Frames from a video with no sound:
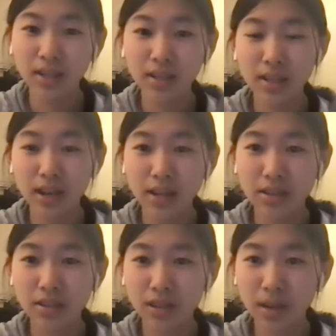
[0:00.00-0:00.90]
Today is
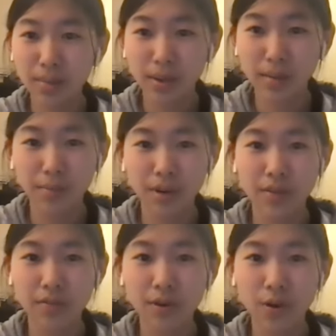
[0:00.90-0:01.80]
just going to be a
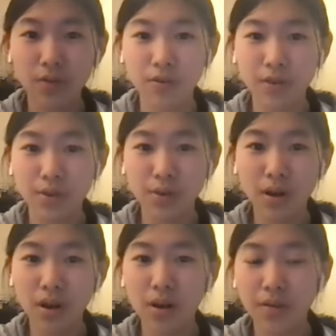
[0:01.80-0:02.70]
brief overview
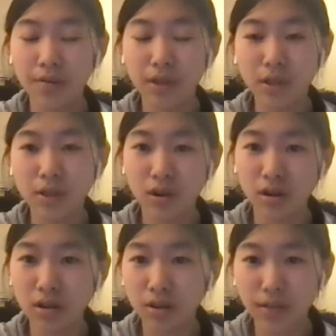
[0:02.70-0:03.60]
of the
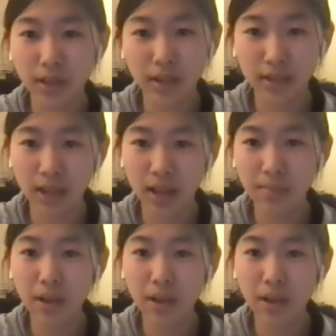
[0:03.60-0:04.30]
structure of the exam,